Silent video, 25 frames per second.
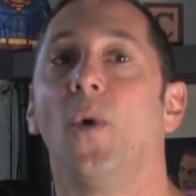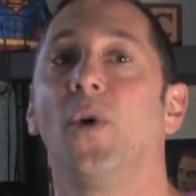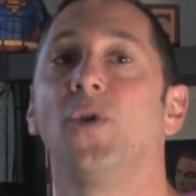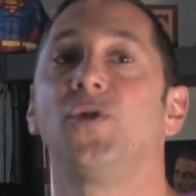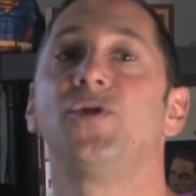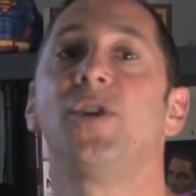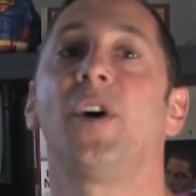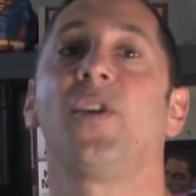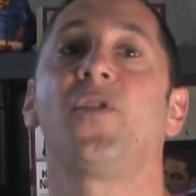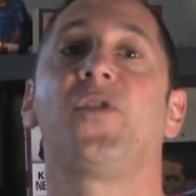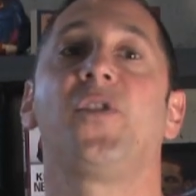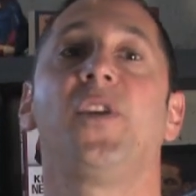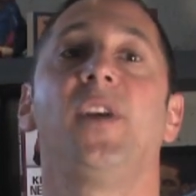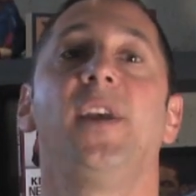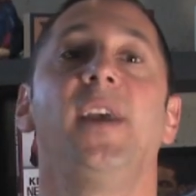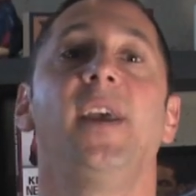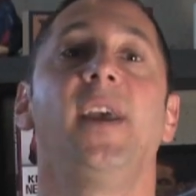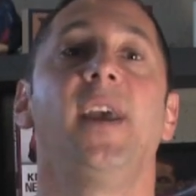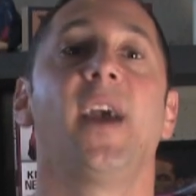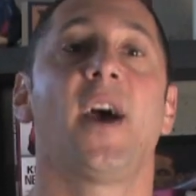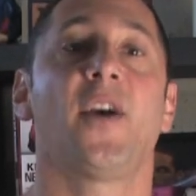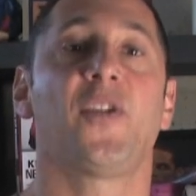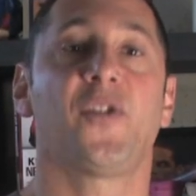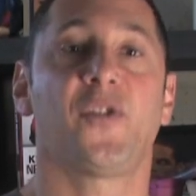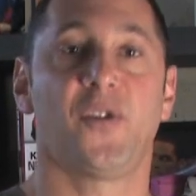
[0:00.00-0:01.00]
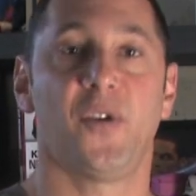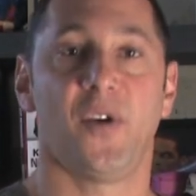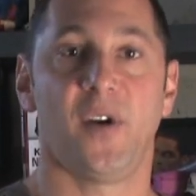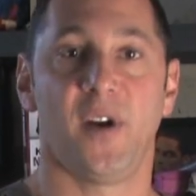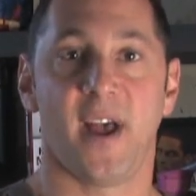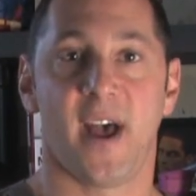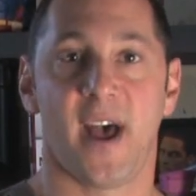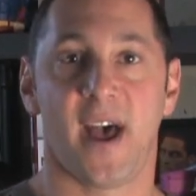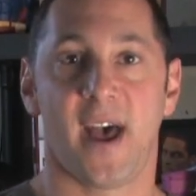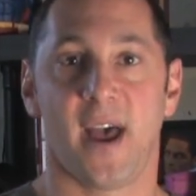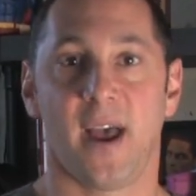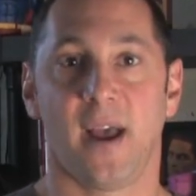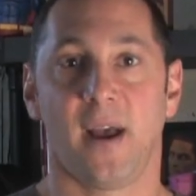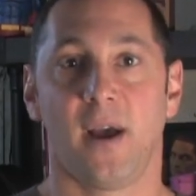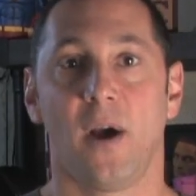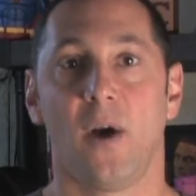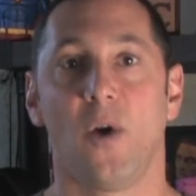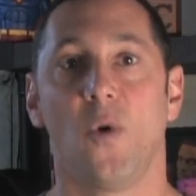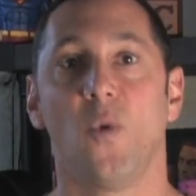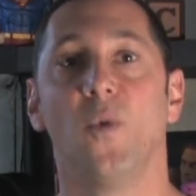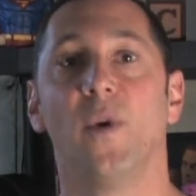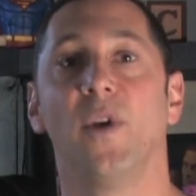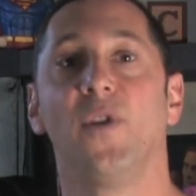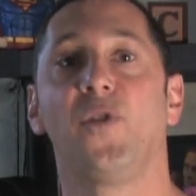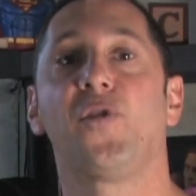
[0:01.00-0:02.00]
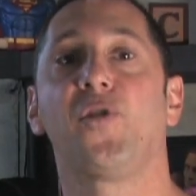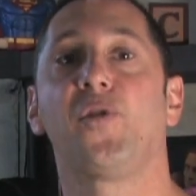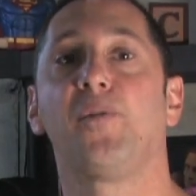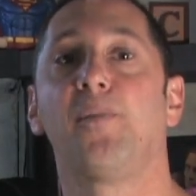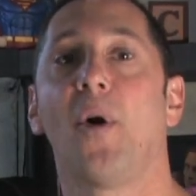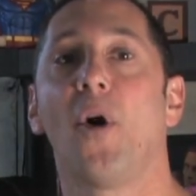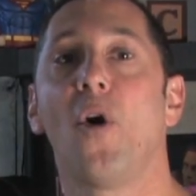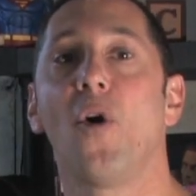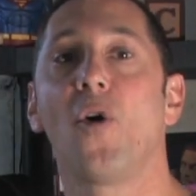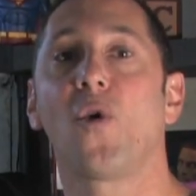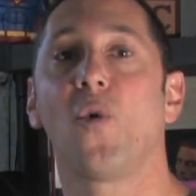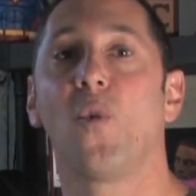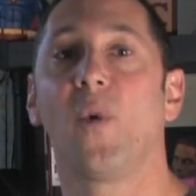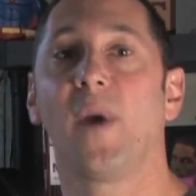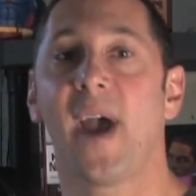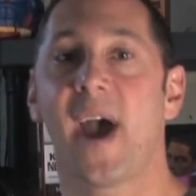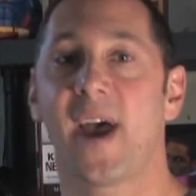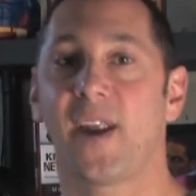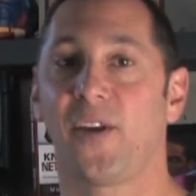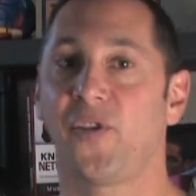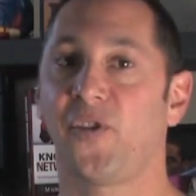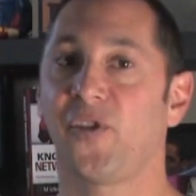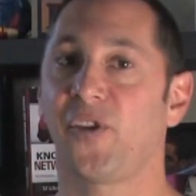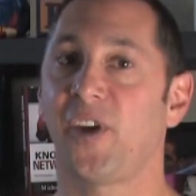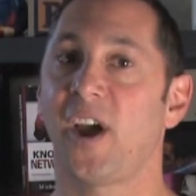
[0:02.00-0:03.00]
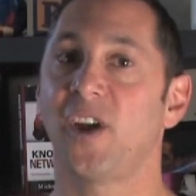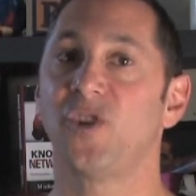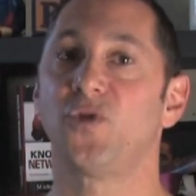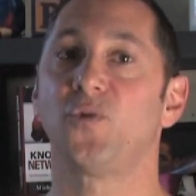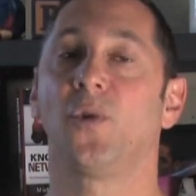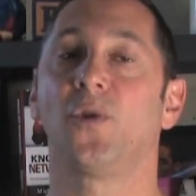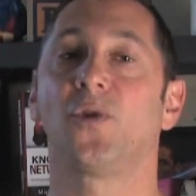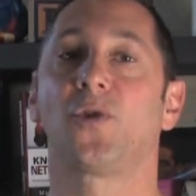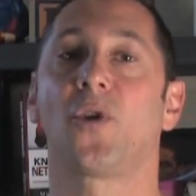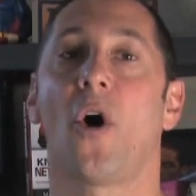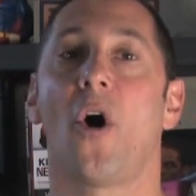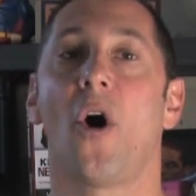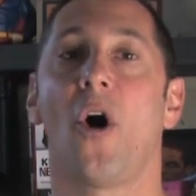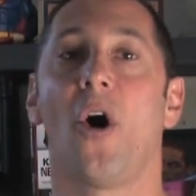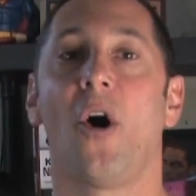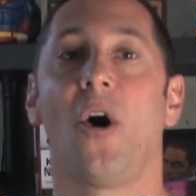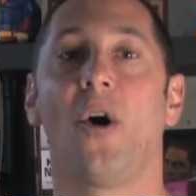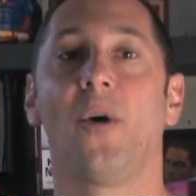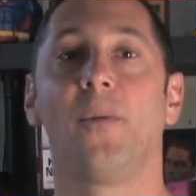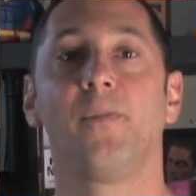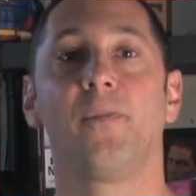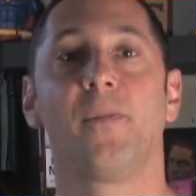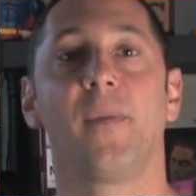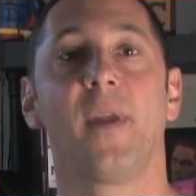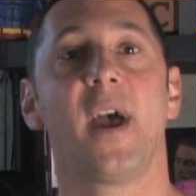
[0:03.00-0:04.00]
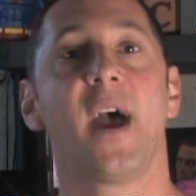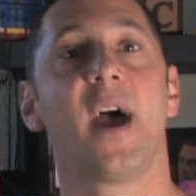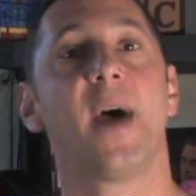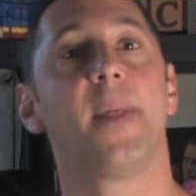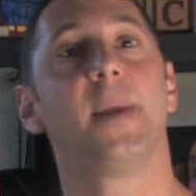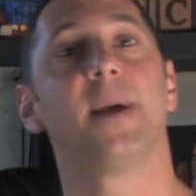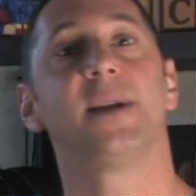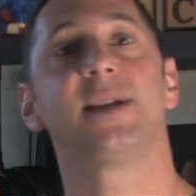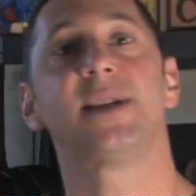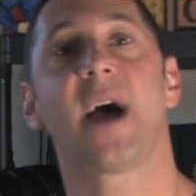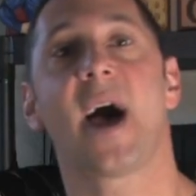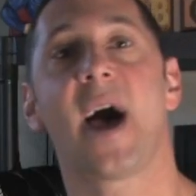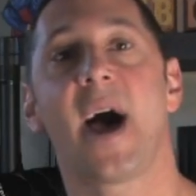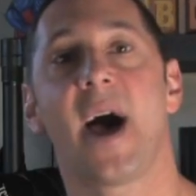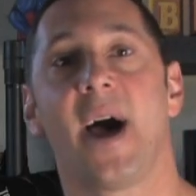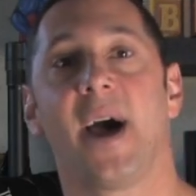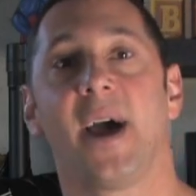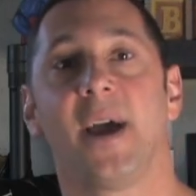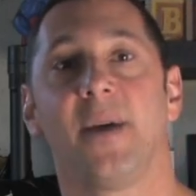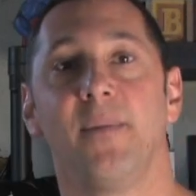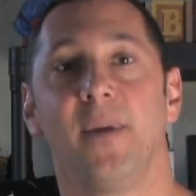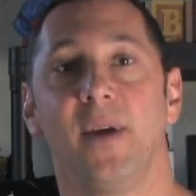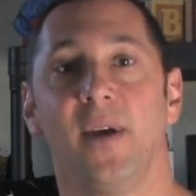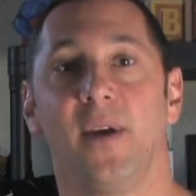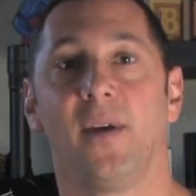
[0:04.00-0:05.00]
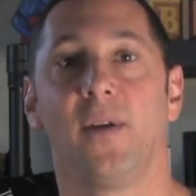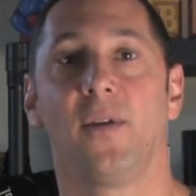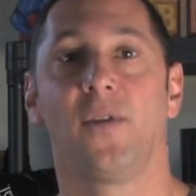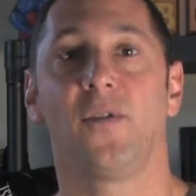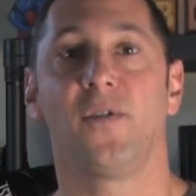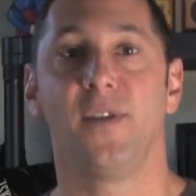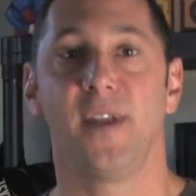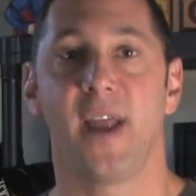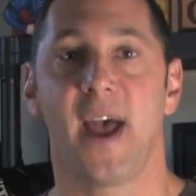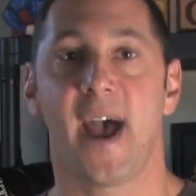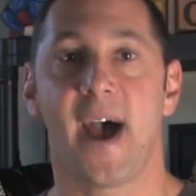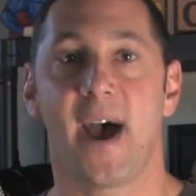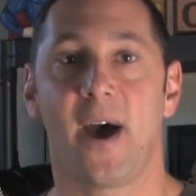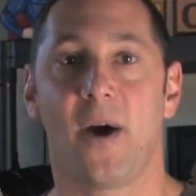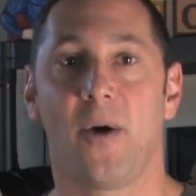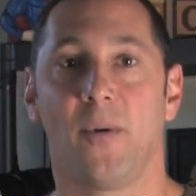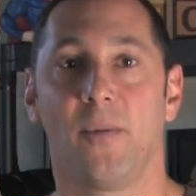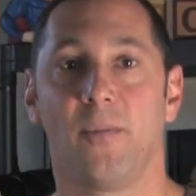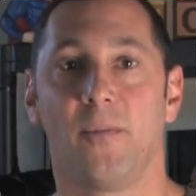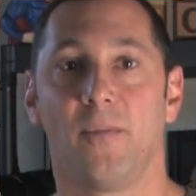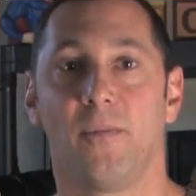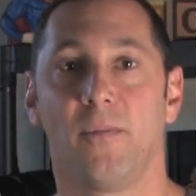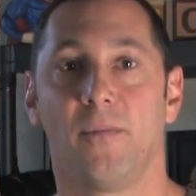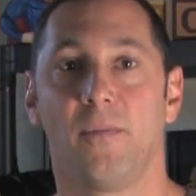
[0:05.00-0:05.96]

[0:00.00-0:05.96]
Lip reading: Well, just yesterday, we spoke, we had a scheduled call, and the time is now.